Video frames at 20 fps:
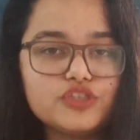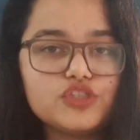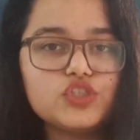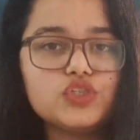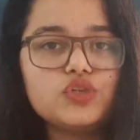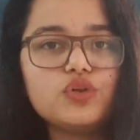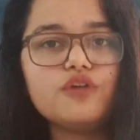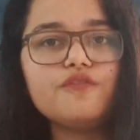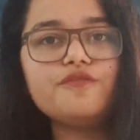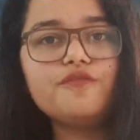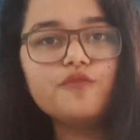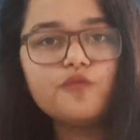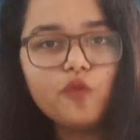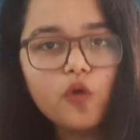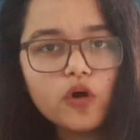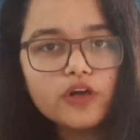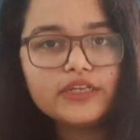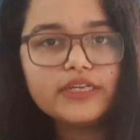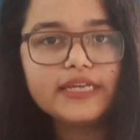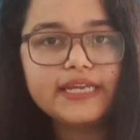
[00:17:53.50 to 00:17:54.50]
version of
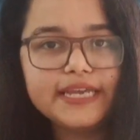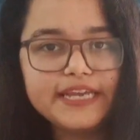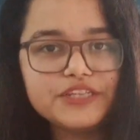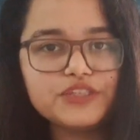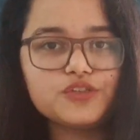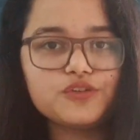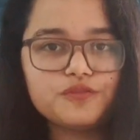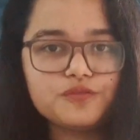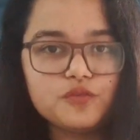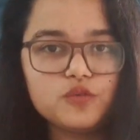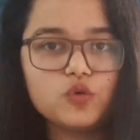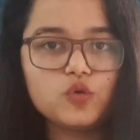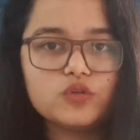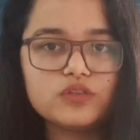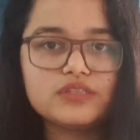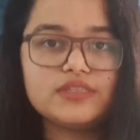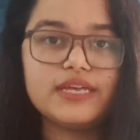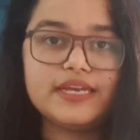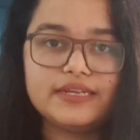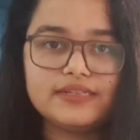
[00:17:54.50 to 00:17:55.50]
what each of
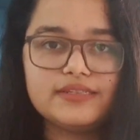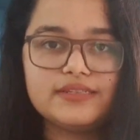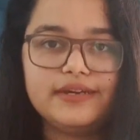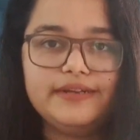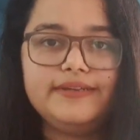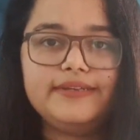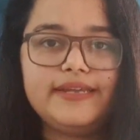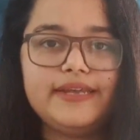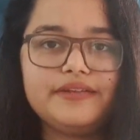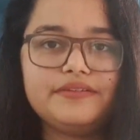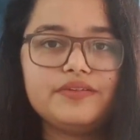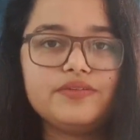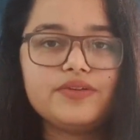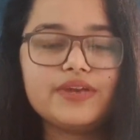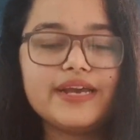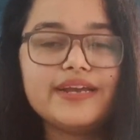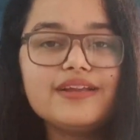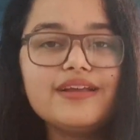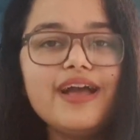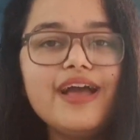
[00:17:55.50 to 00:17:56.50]
those things
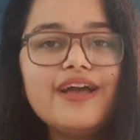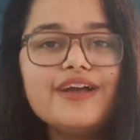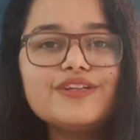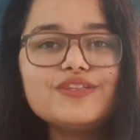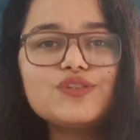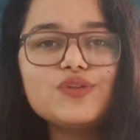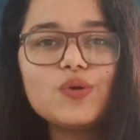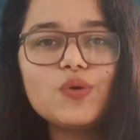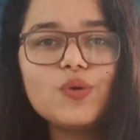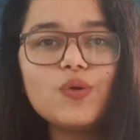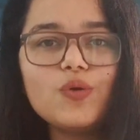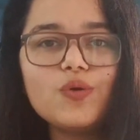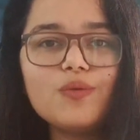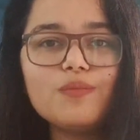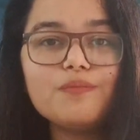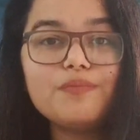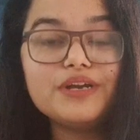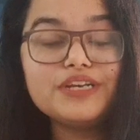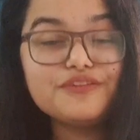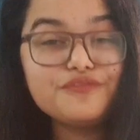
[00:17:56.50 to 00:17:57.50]
contain, right?
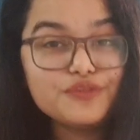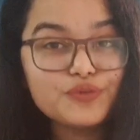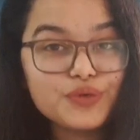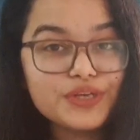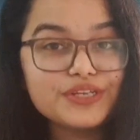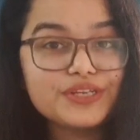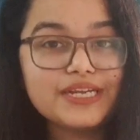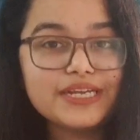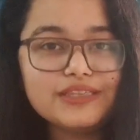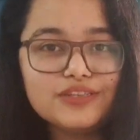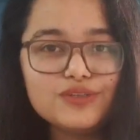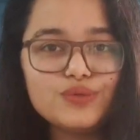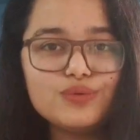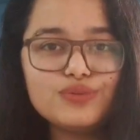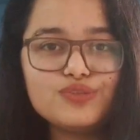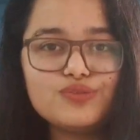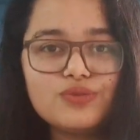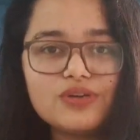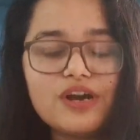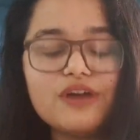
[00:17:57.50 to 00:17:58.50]
So, but if you can read
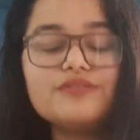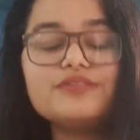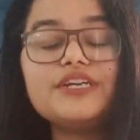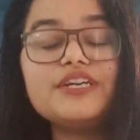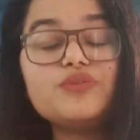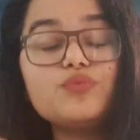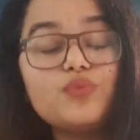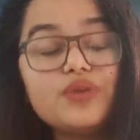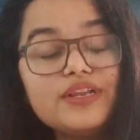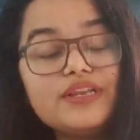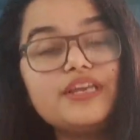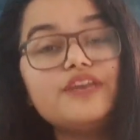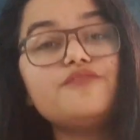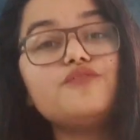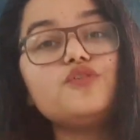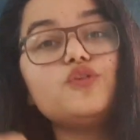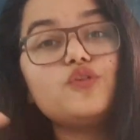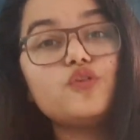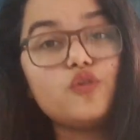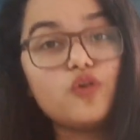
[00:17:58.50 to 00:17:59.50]
the notes to accounts, it will
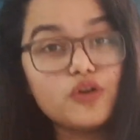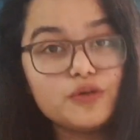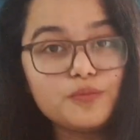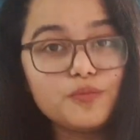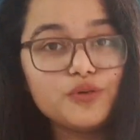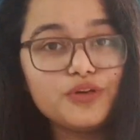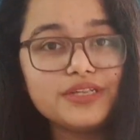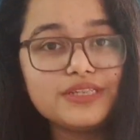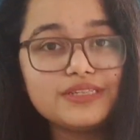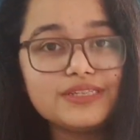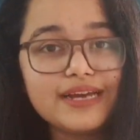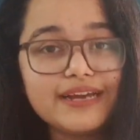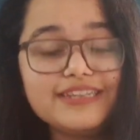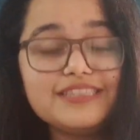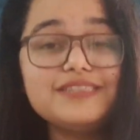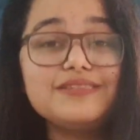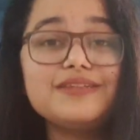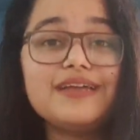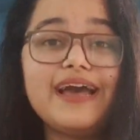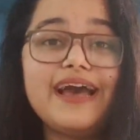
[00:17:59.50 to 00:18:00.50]
give you a lot more
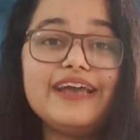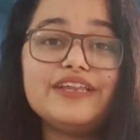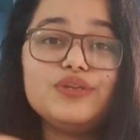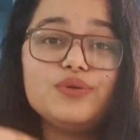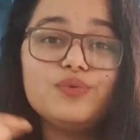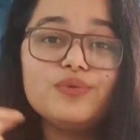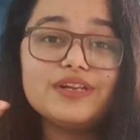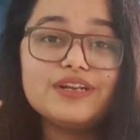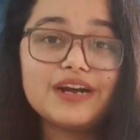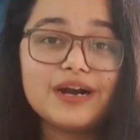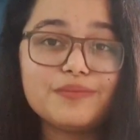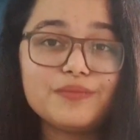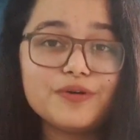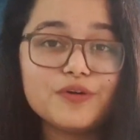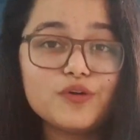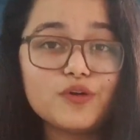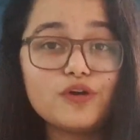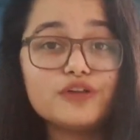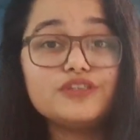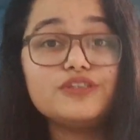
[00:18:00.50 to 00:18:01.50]
insights, and you will
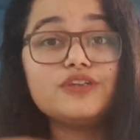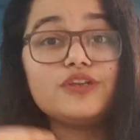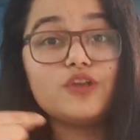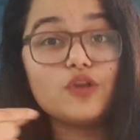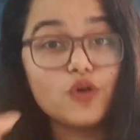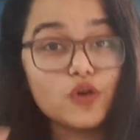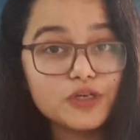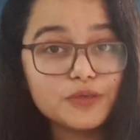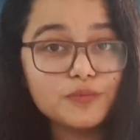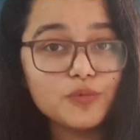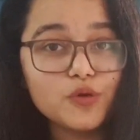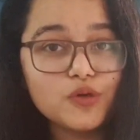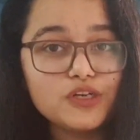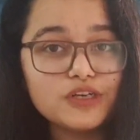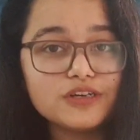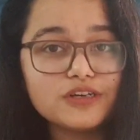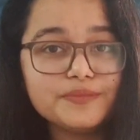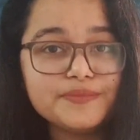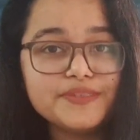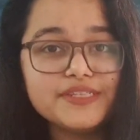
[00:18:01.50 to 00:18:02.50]
come across a lot
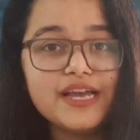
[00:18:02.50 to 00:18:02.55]
more